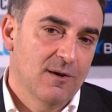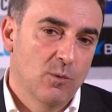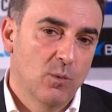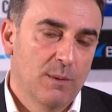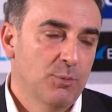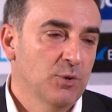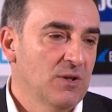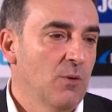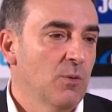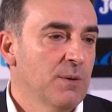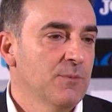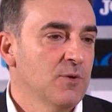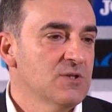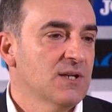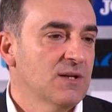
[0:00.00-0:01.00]
we put our
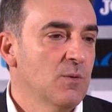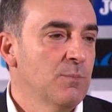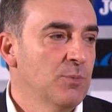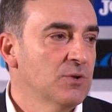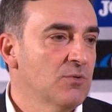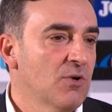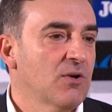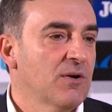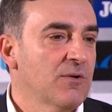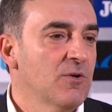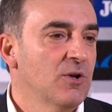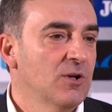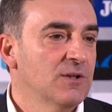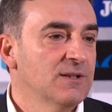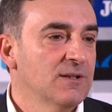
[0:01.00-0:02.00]
music, we put rock and
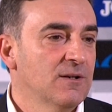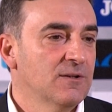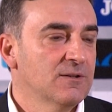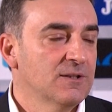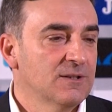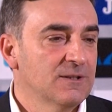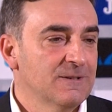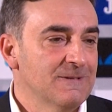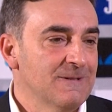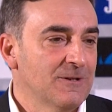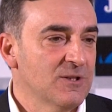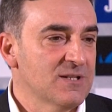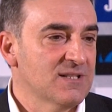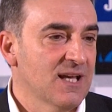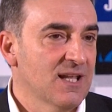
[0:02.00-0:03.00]
roll on
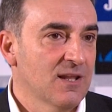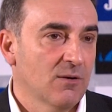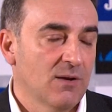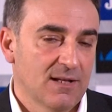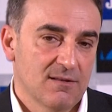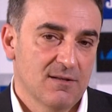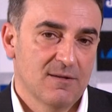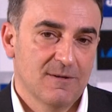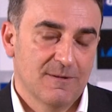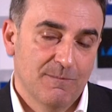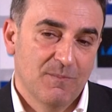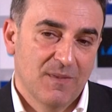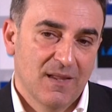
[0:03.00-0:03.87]
the stadium and